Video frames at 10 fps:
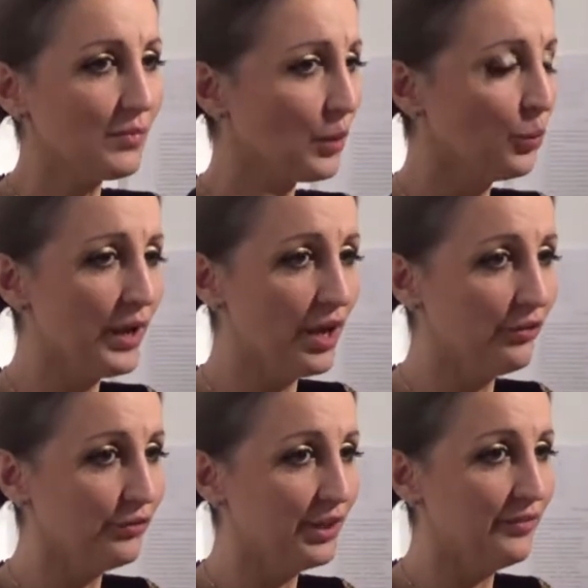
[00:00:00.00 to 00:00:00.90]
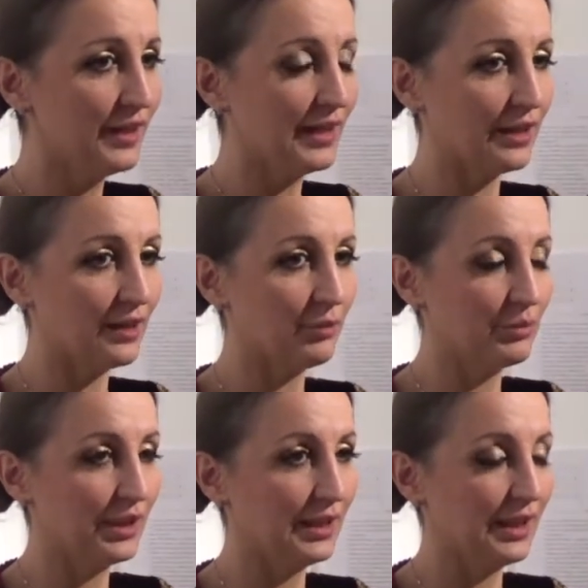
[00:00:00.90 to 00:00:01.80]
way of living and
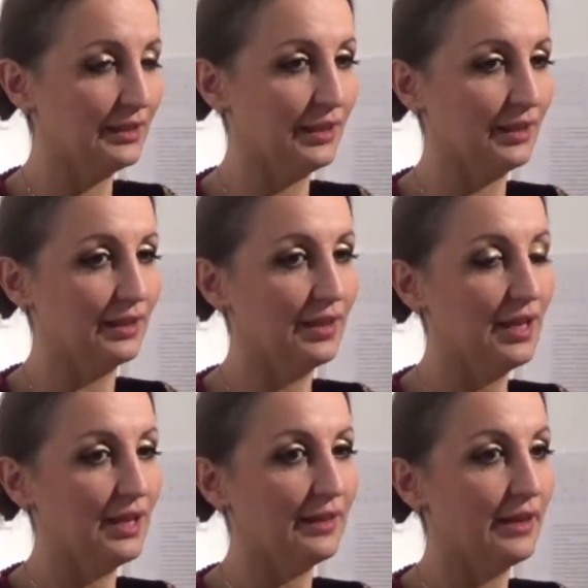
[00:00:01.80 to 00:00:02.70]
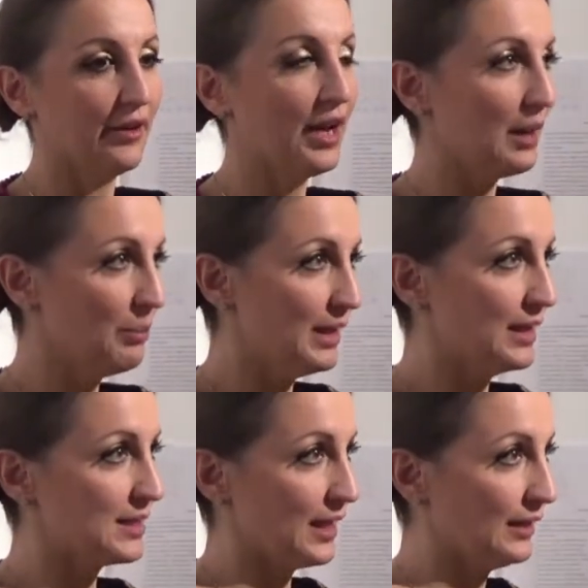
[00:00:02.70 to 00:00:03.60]
communicating their
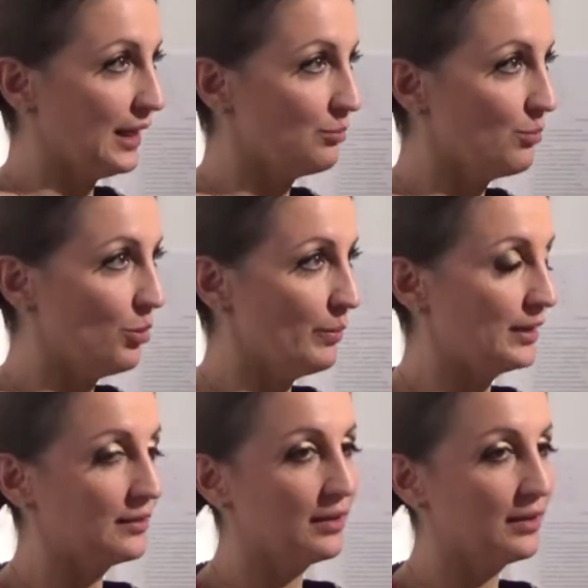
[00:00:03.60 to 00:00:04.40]
happiness at that moment.